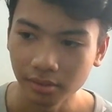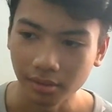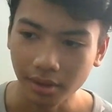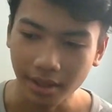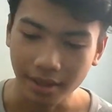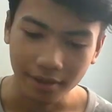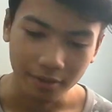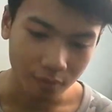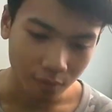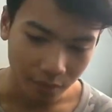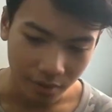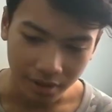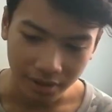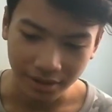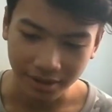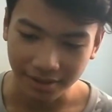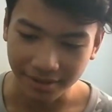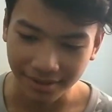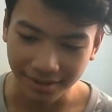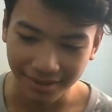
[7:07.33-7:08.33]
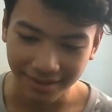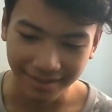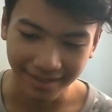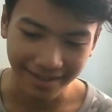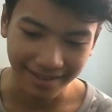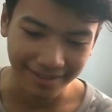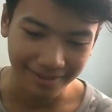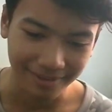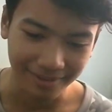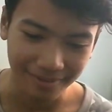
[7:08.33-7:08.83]
I wish I
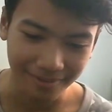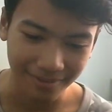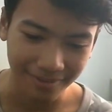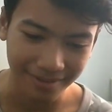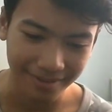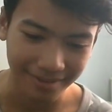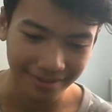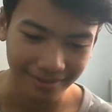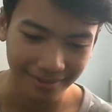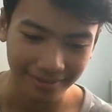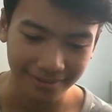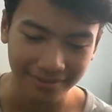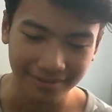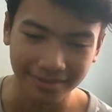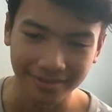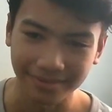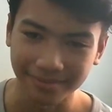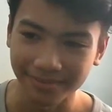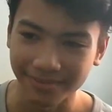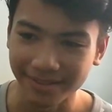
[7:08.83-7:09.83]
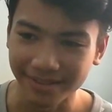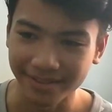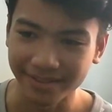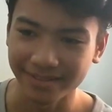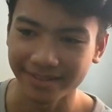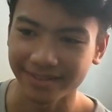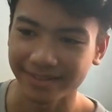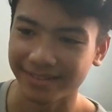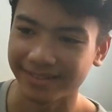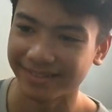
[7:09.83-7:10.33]
could work longer
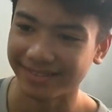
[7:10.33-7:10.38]
because